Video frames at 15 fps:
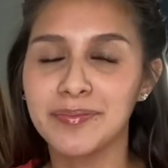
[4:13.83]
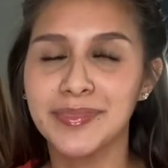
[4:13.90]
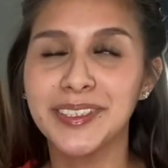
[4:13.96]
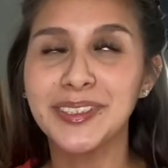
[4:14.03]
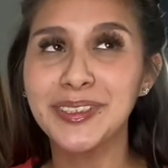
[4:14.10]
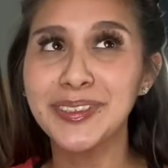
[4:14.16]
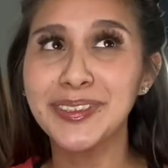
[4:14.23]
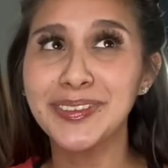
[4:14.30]

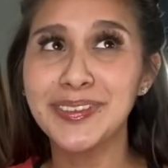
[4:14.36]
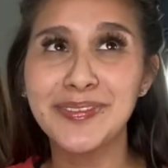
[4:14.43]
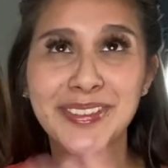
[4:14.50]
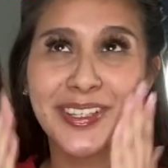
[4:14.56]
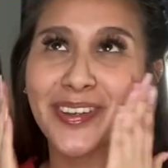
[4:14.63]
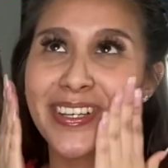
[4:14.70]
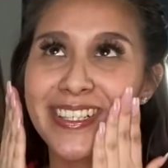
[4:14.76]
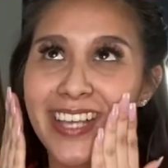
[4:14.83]
Ooh, I'm so
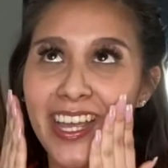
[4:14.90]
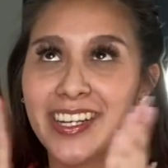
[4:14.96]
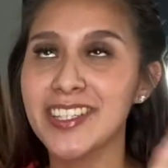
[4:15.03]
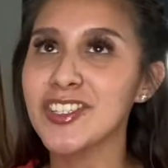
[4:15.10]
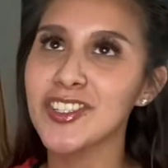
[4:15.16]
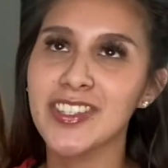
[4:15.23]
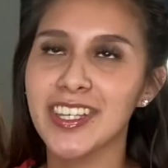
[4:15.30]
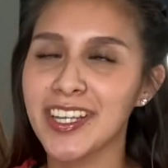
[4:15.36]
excited
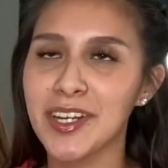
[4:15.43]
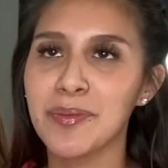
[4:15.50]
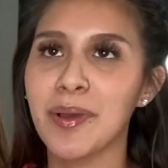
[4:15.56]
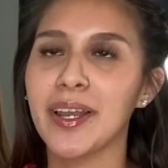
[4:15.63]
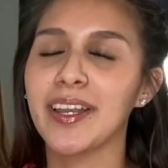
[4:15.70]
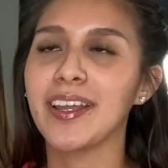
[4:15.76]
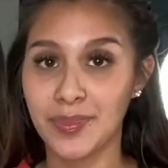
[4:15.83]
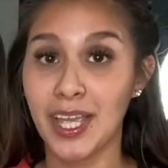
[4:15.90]
just thinking about it.